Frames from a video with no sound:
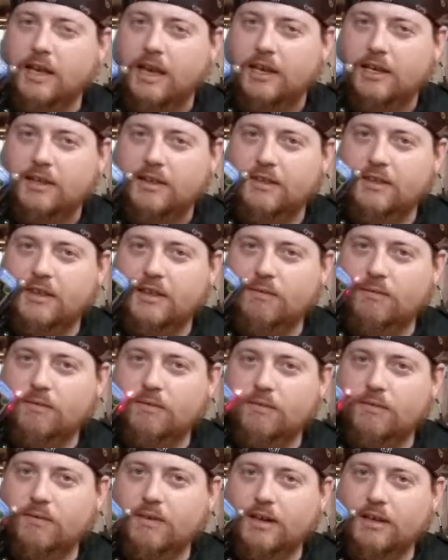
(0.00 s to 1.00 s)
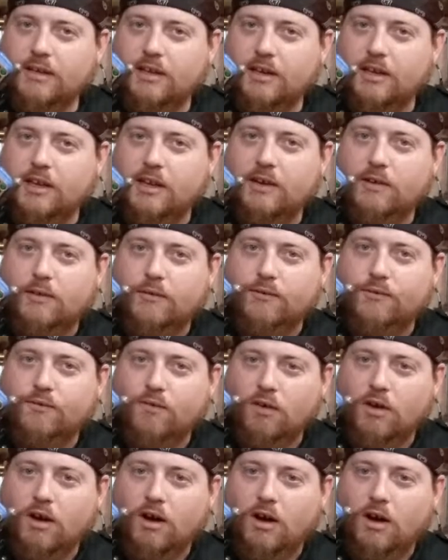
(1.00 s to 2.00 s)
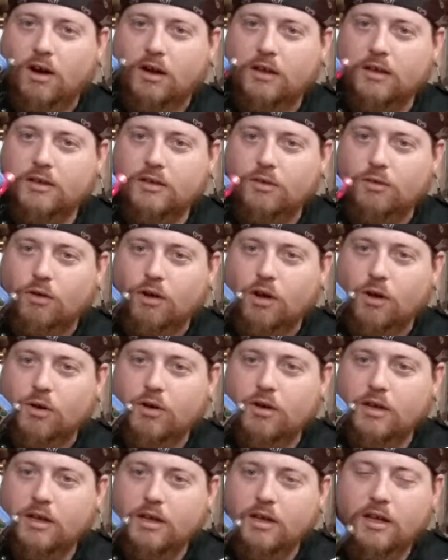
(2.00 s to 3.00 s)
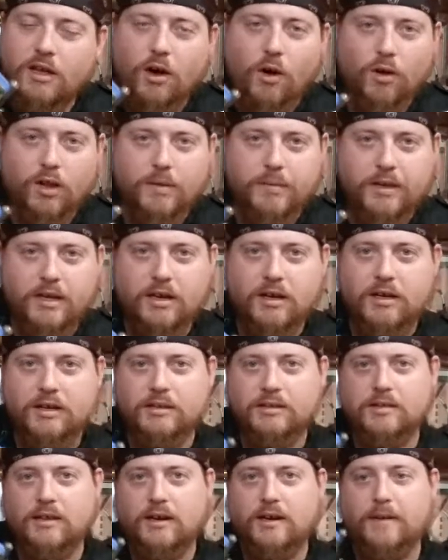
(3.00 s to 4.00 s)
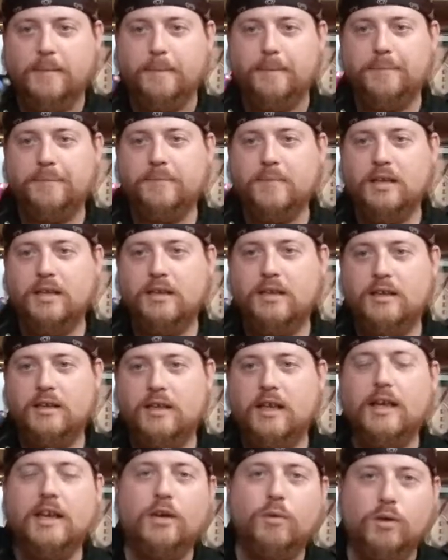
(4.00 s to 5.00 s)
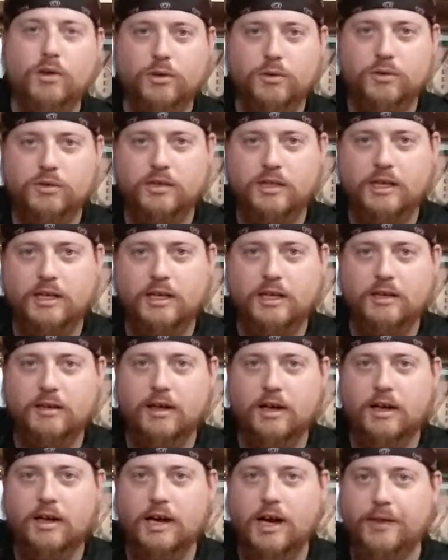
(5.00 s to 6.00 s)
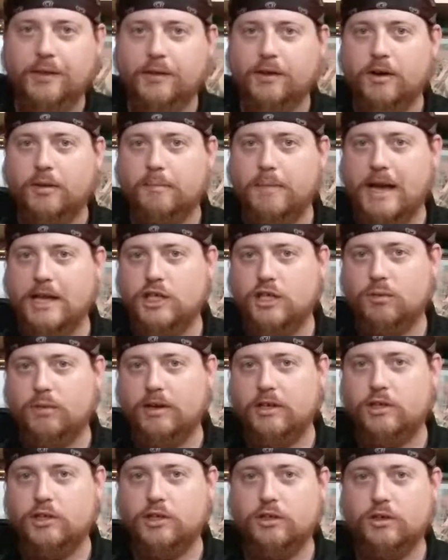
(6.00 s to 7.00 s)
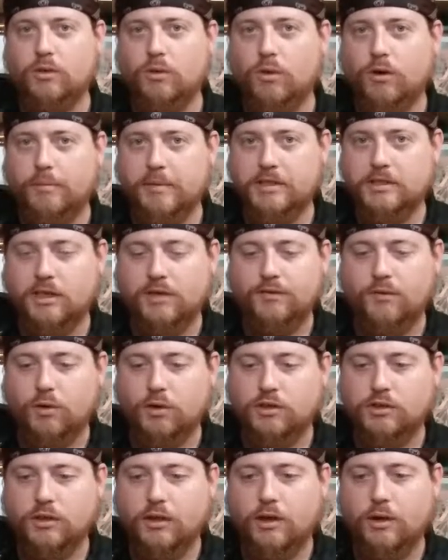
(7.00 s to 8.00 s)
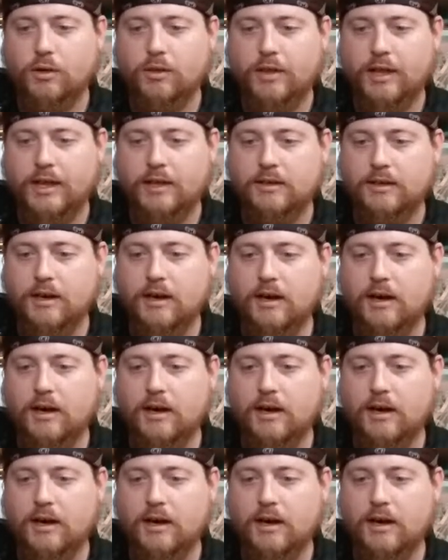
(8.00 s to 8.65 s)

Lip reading: And right there you hear a frog croak. Only because anyone who's seen either Magiranger or Mystic Force know that